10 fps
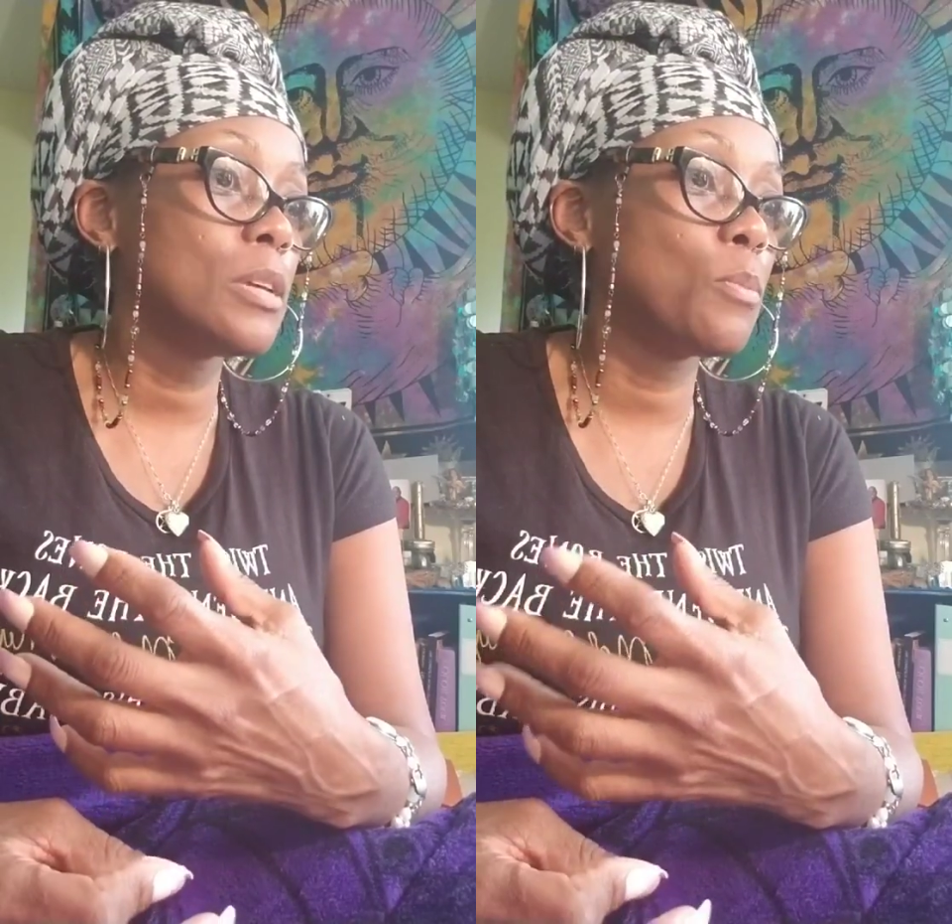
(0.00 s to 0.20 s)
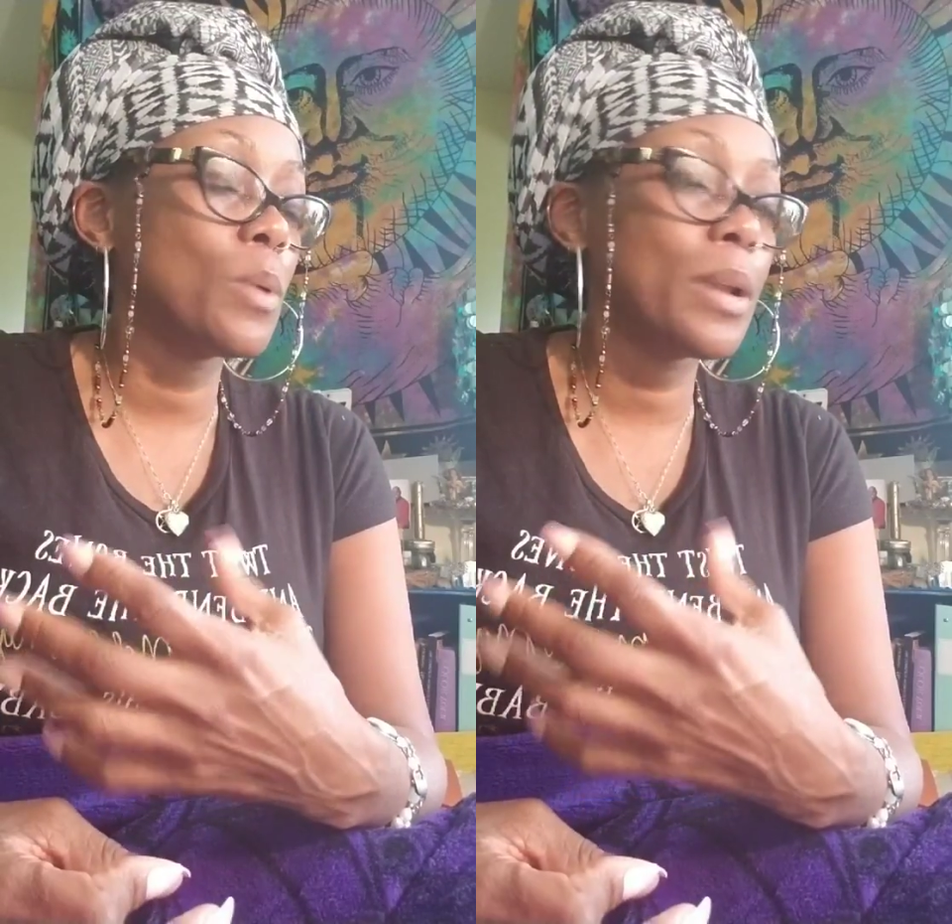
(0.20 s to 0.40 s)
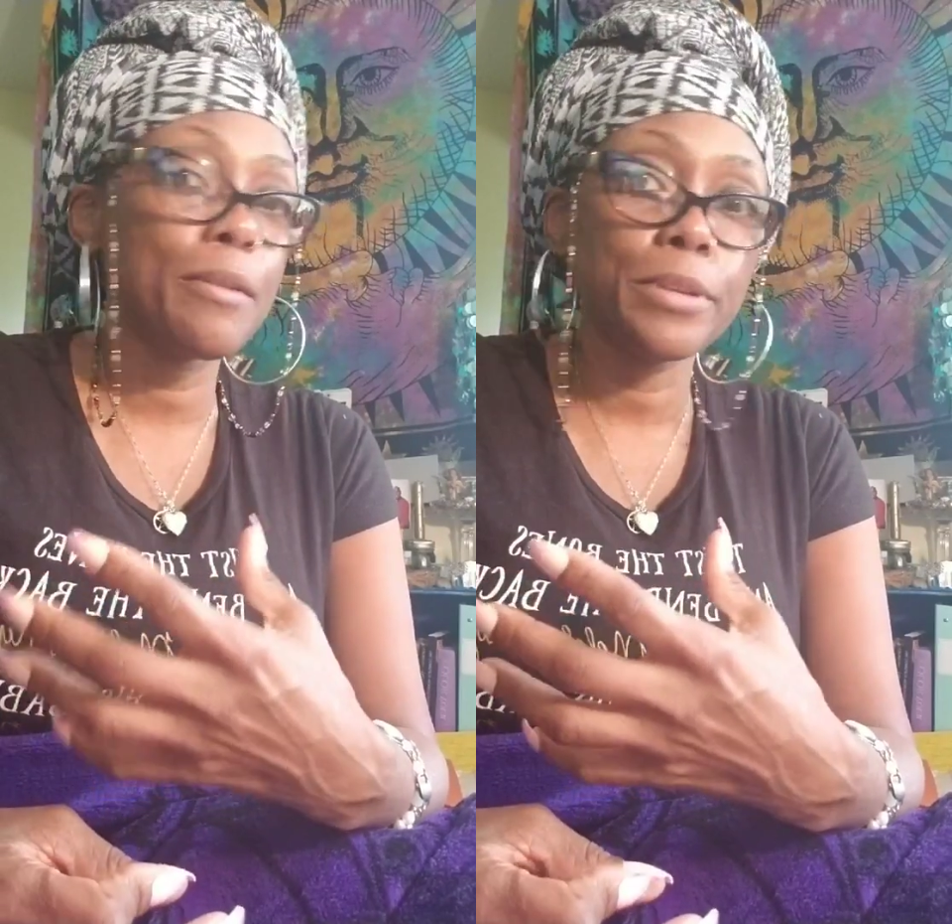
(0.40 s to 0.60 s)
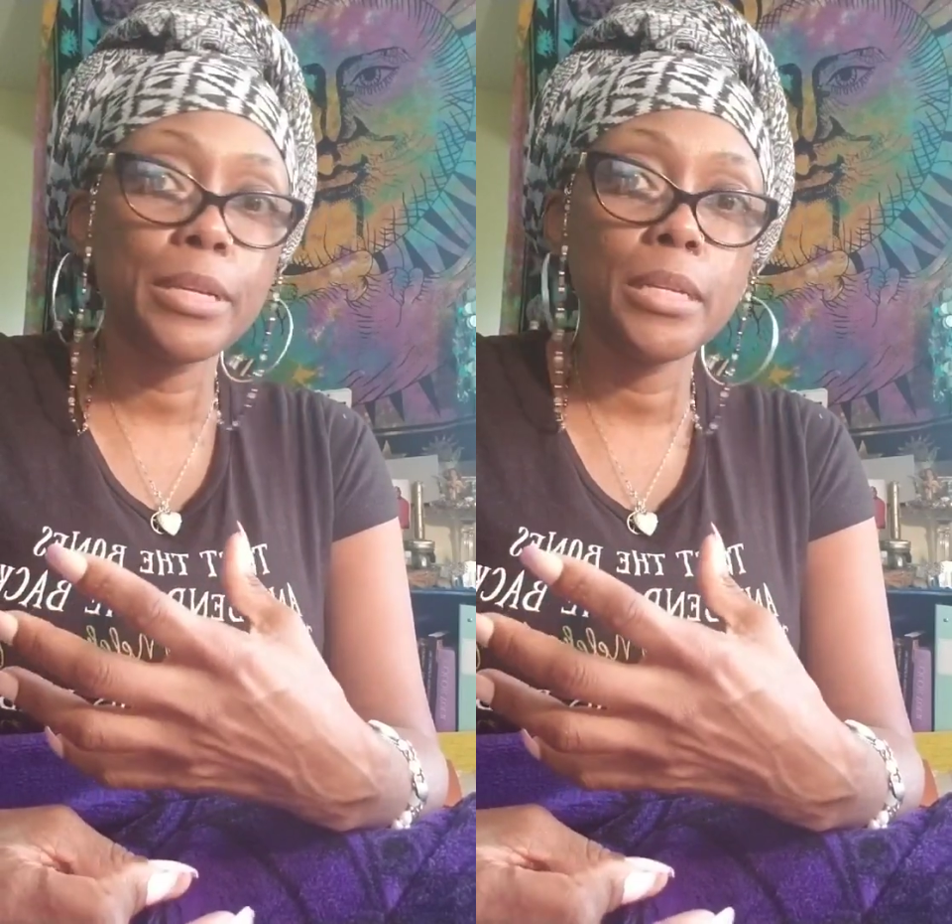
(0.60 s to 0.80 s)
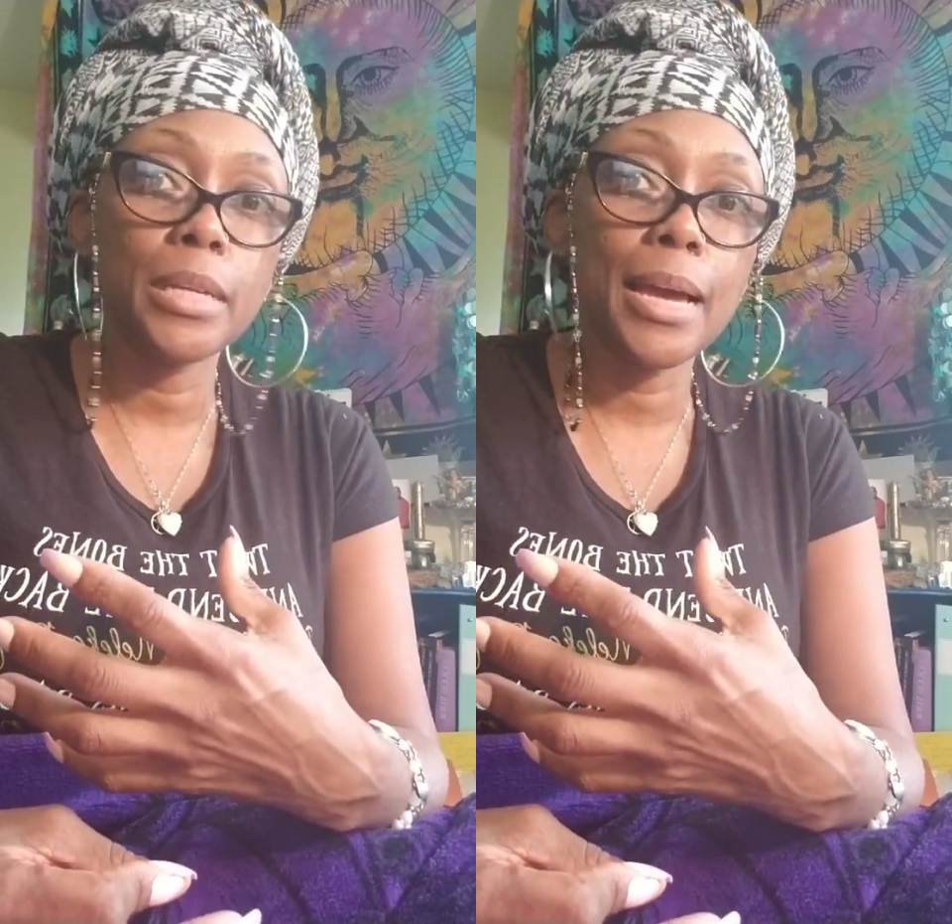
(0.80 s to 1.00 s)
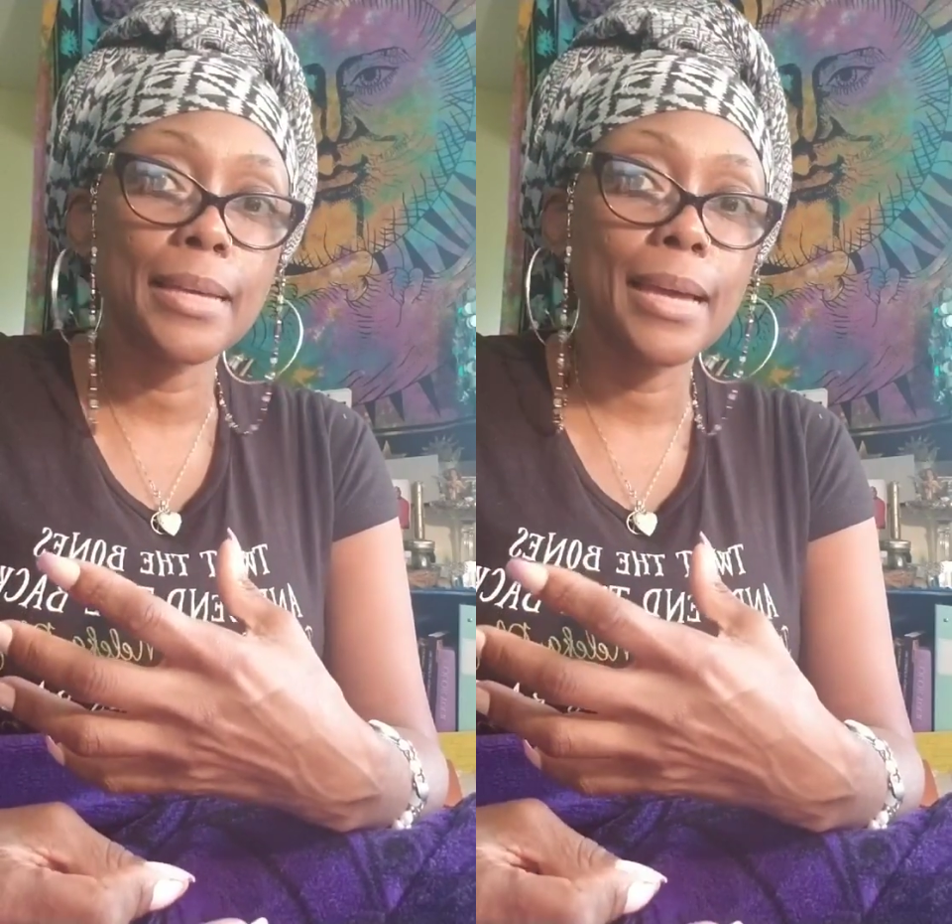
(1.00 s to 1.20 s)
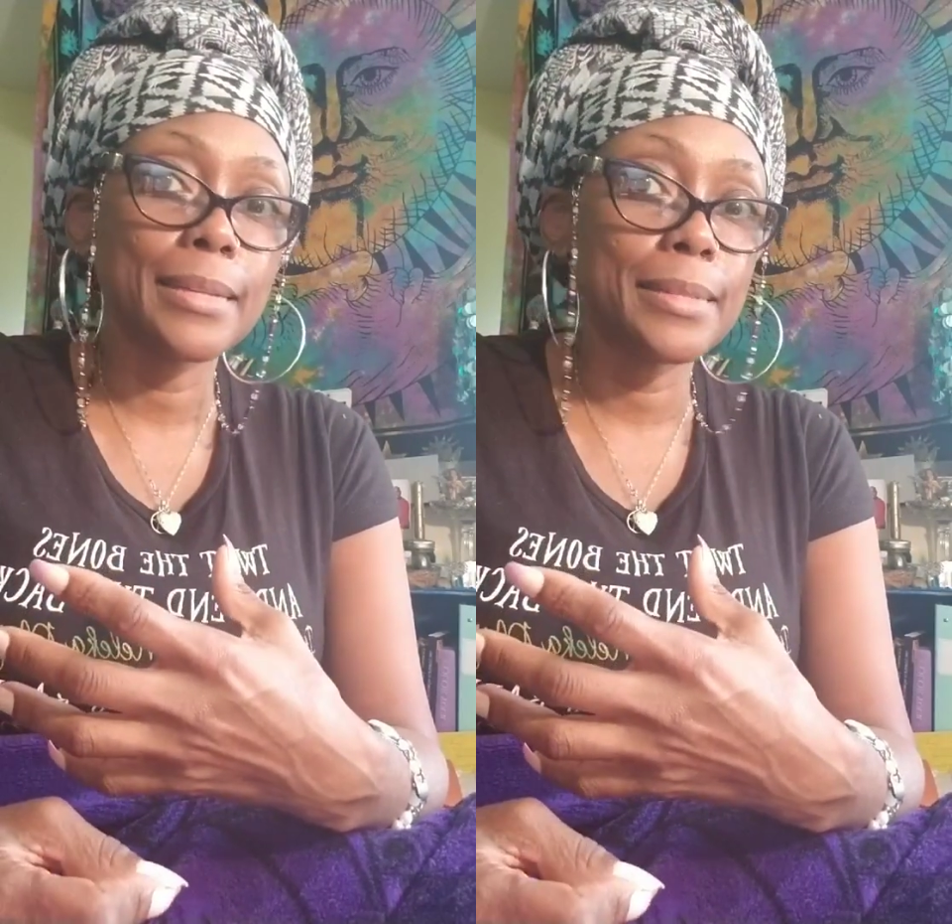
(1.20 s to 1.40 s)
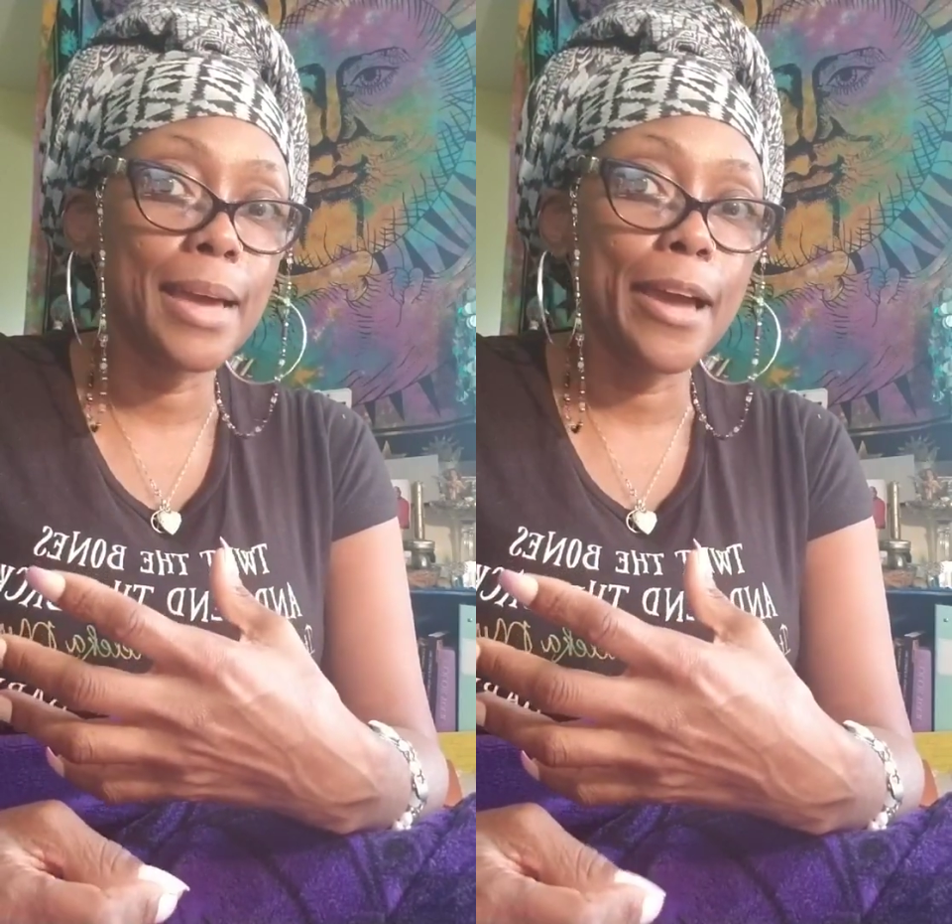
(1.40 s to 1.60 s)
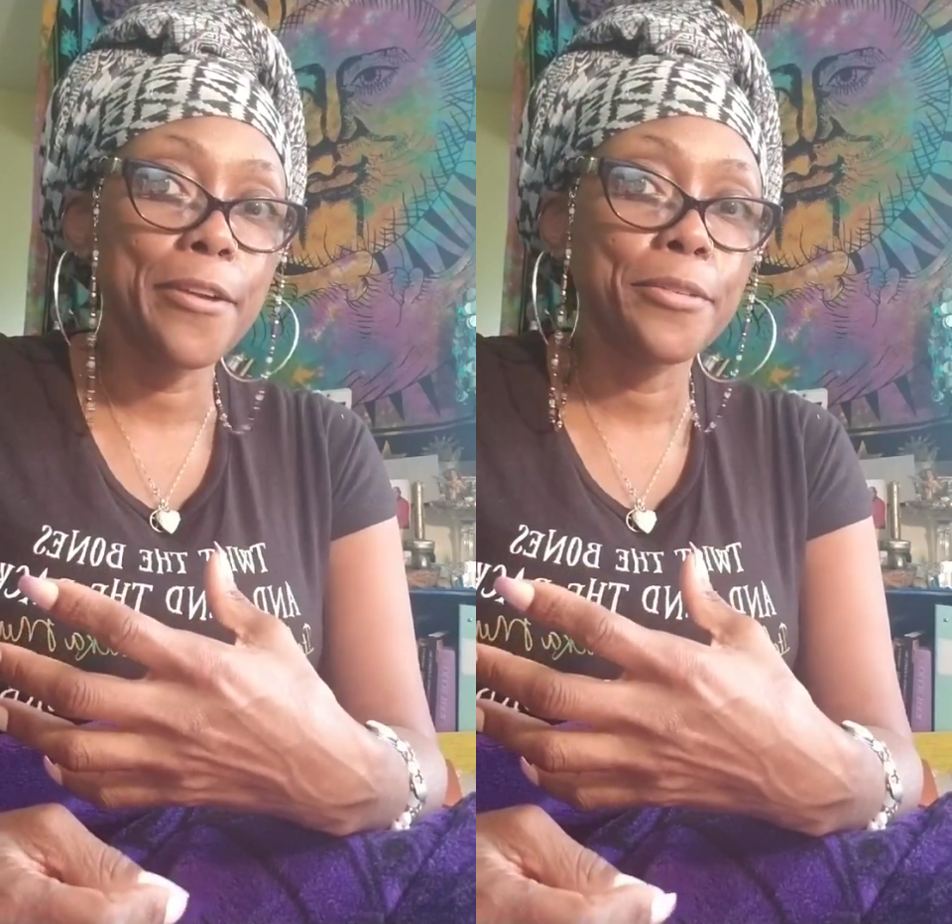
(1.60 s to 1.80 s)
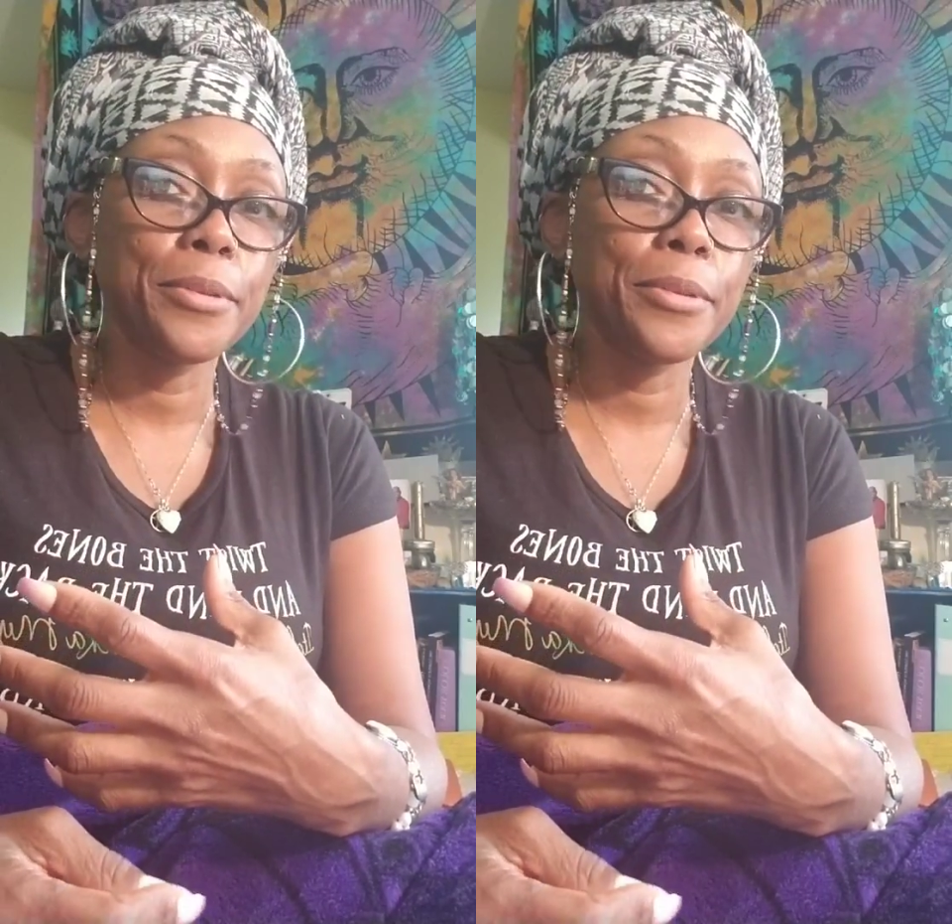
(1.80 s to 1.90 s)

when I read, I get tired.